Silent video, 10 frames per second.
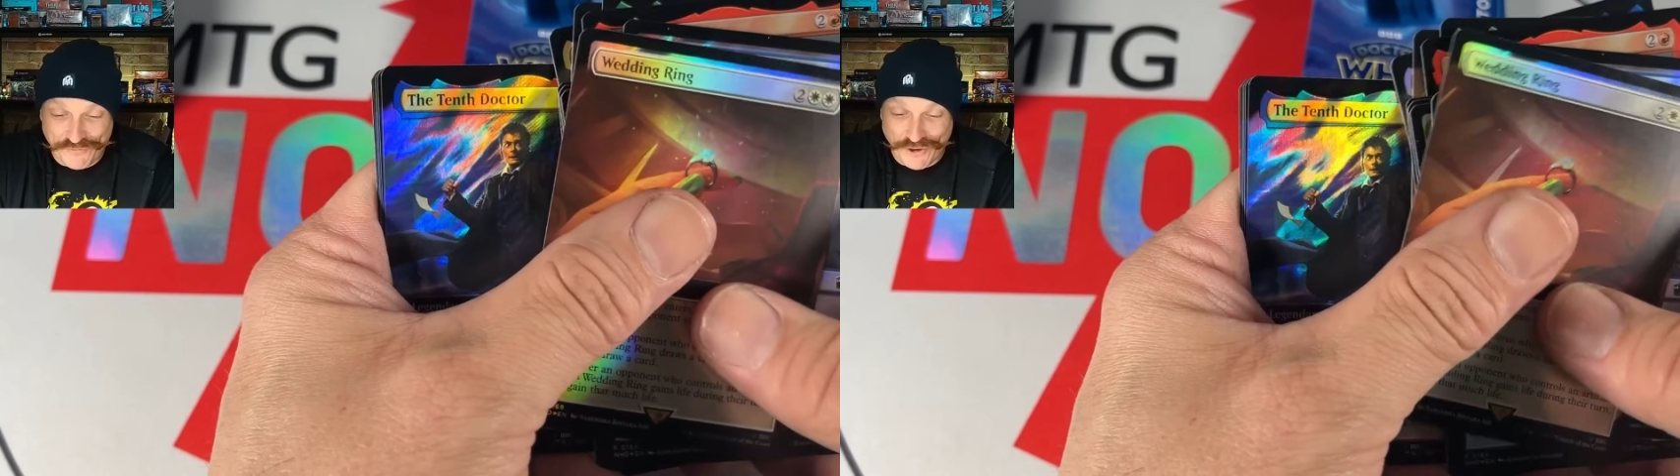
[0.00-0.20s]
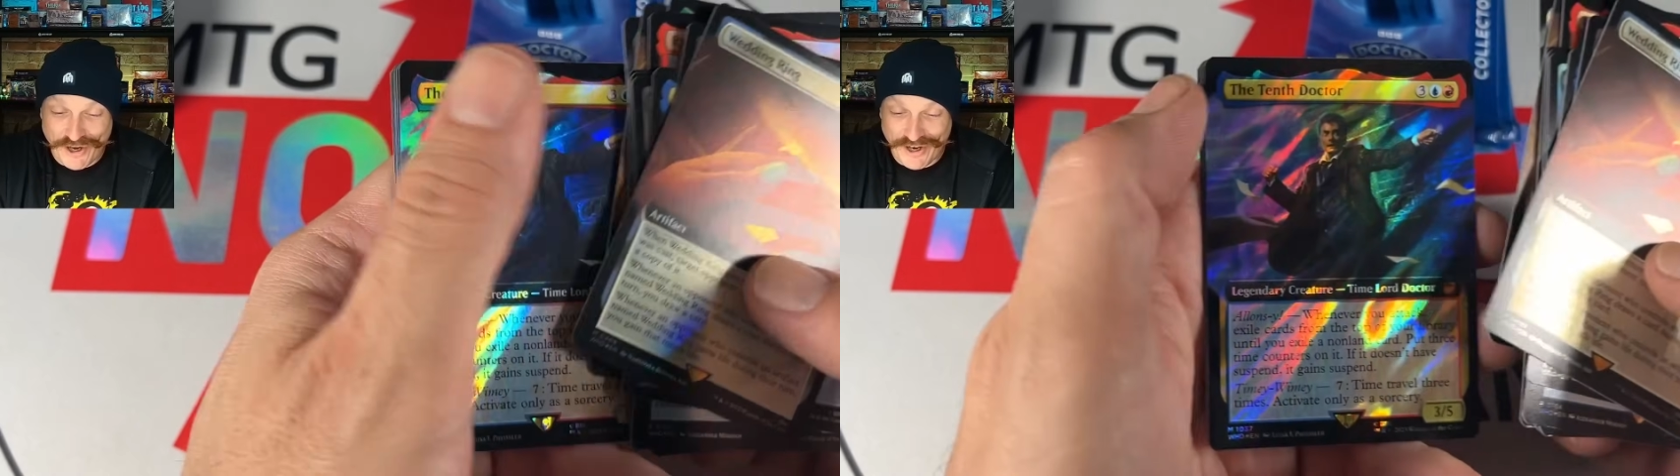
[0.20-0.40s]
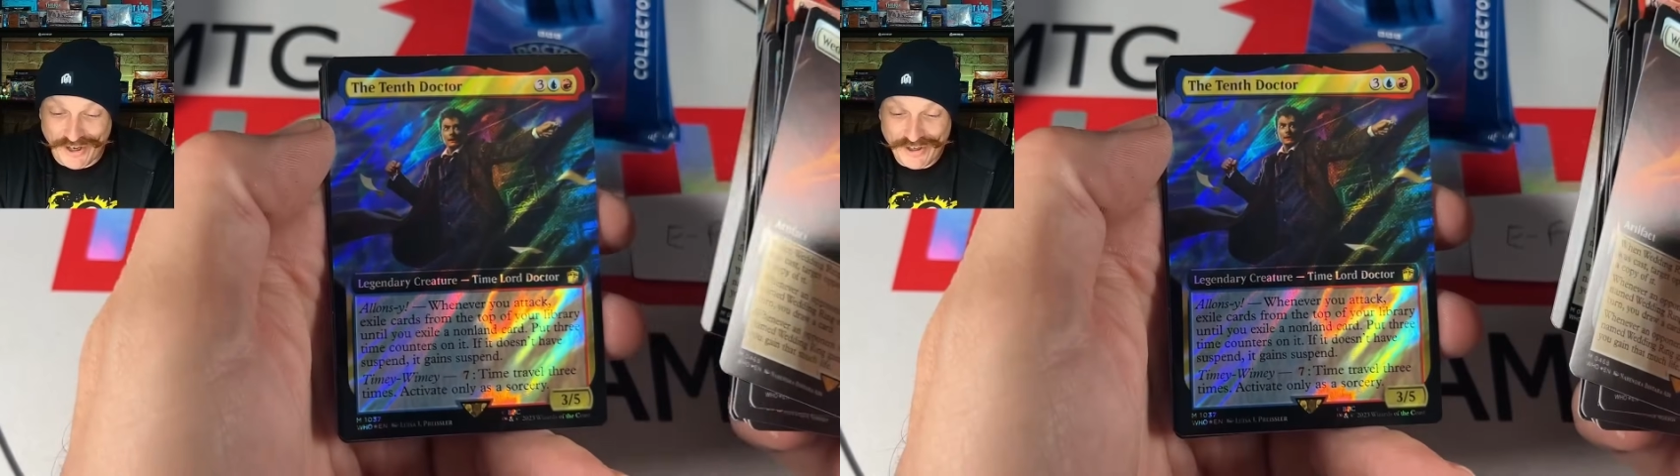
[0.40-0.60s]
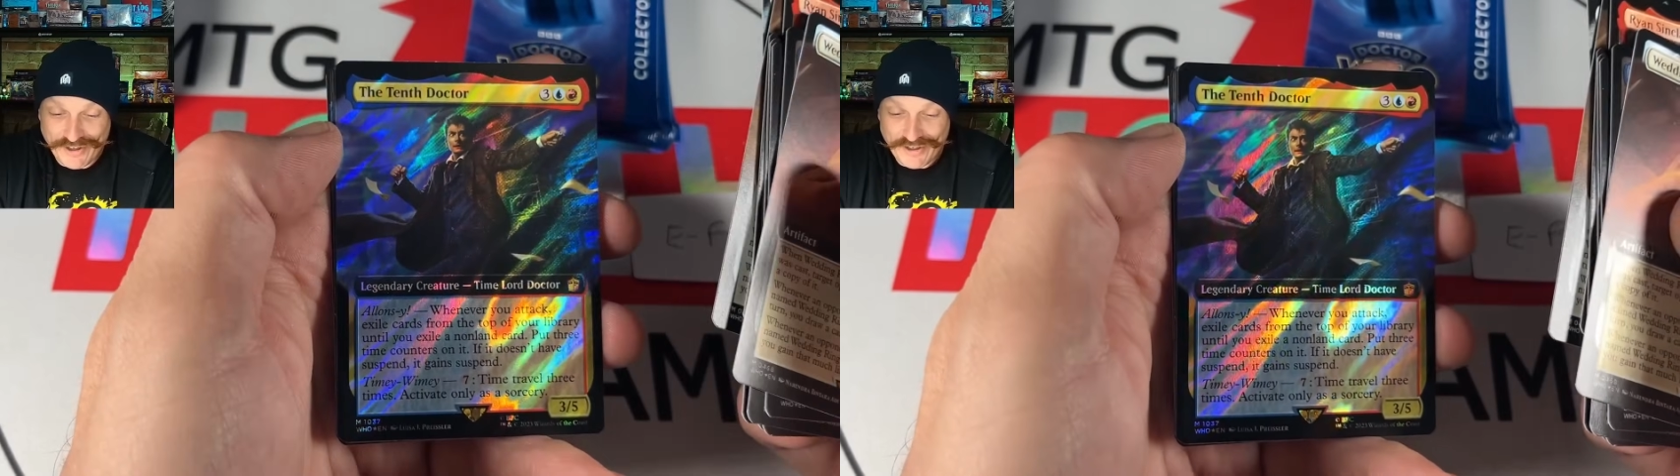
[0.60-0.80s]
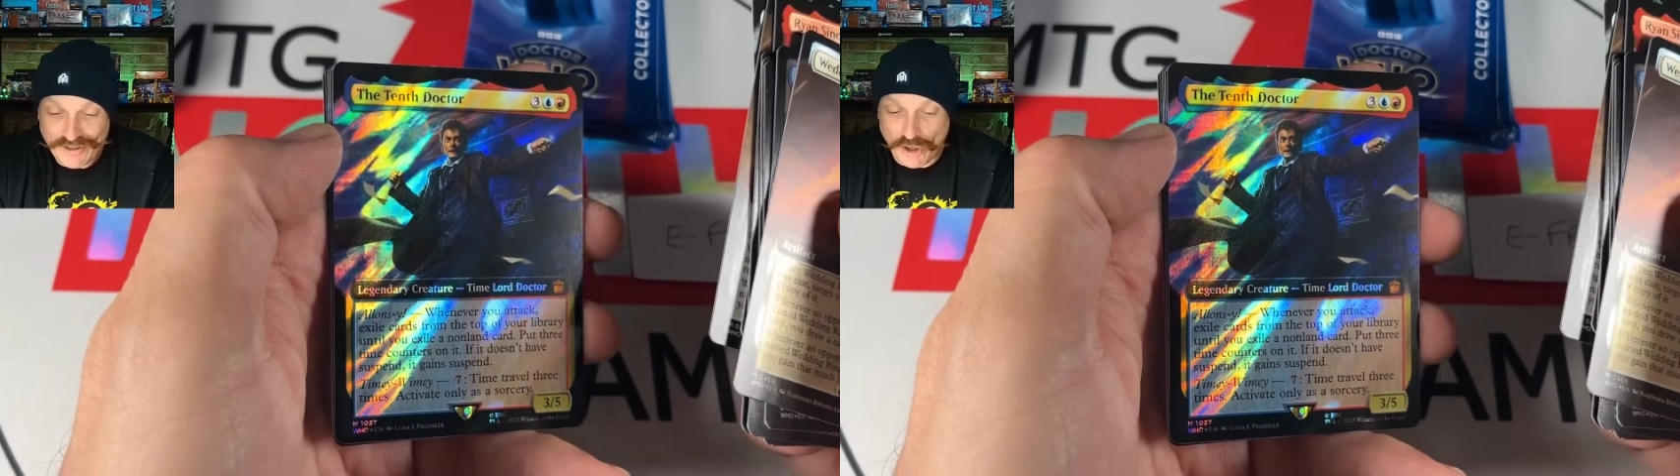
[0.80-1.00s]
Ephra.
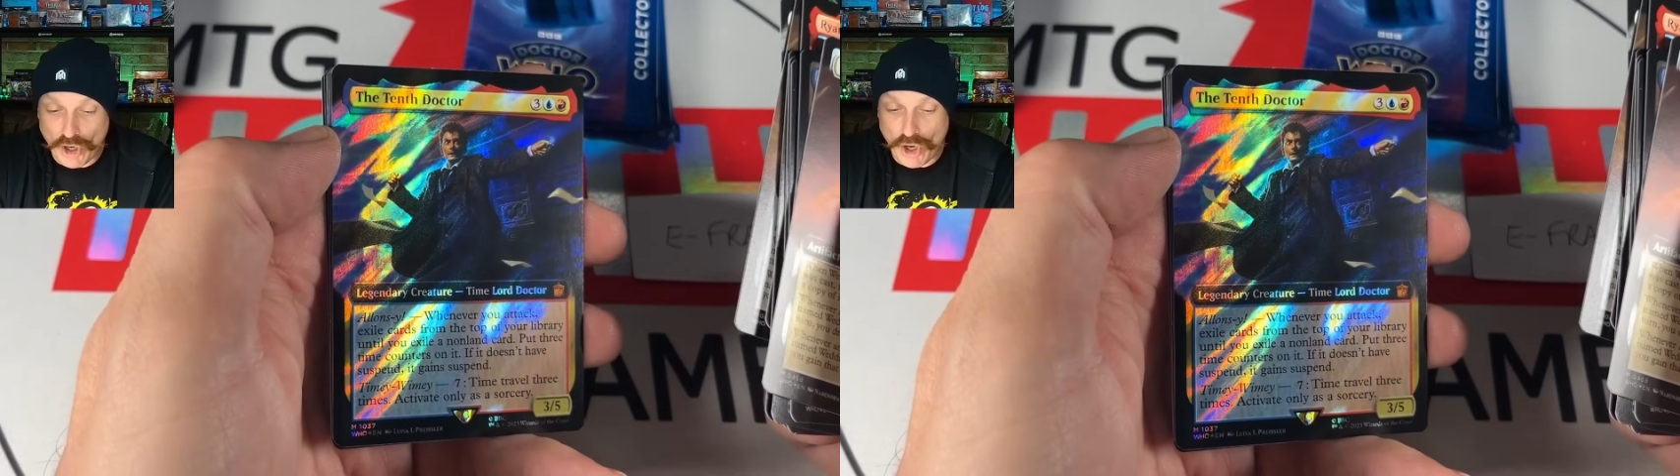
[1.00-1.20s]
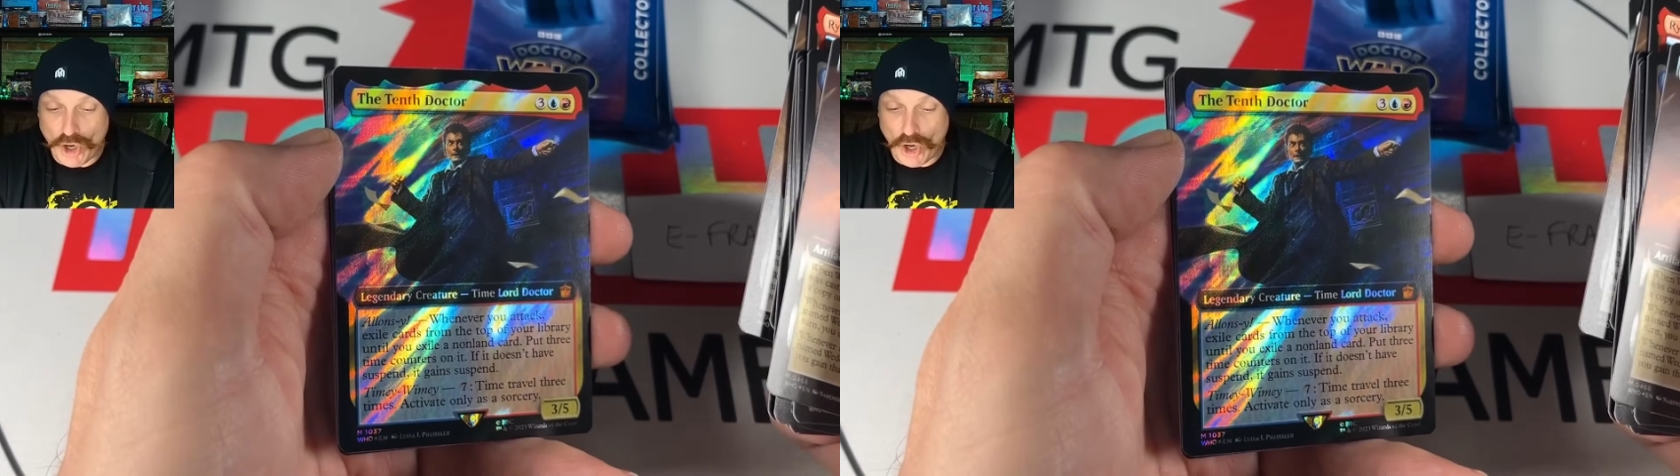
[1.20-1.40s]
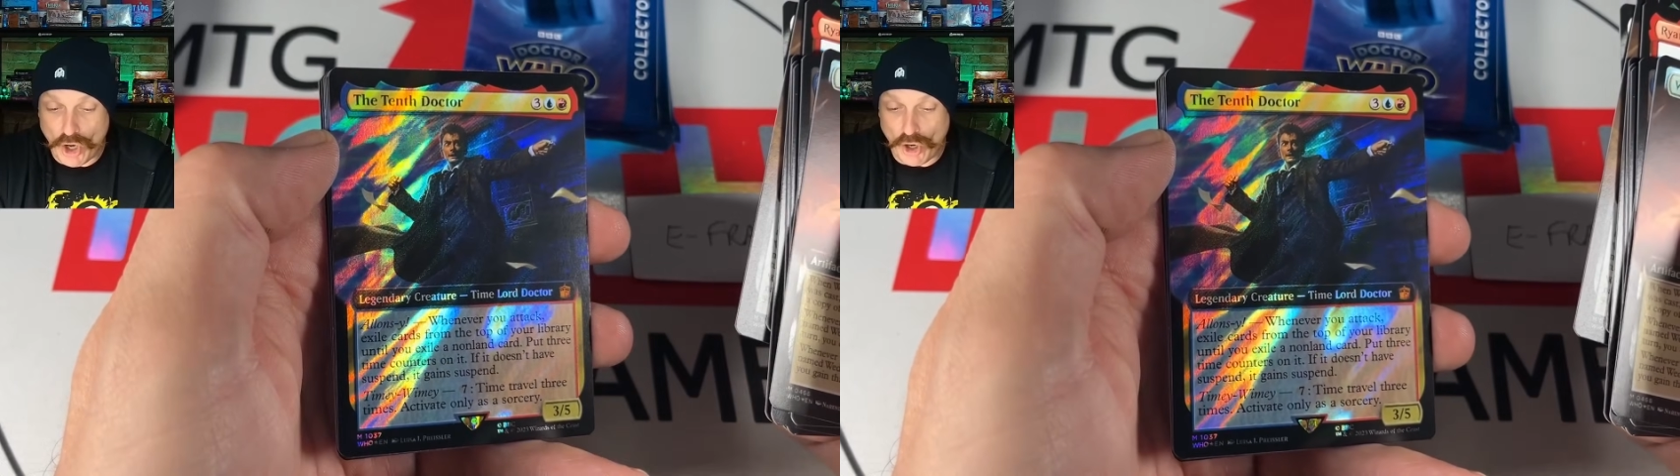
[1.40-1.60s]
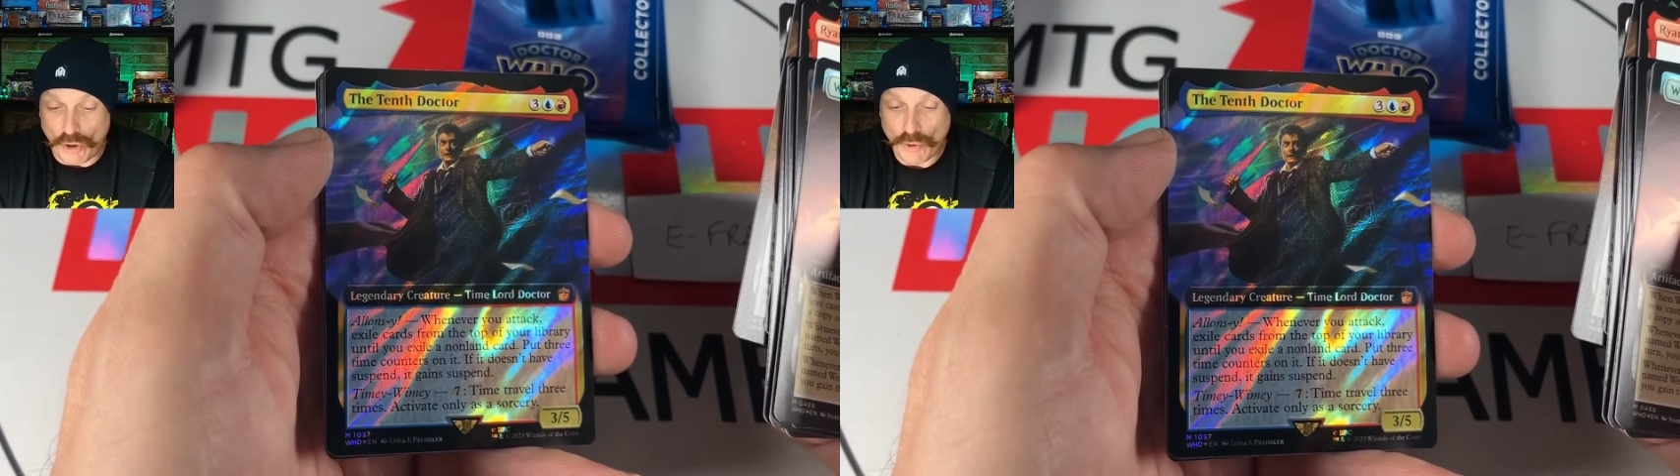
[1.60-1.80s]
Oh.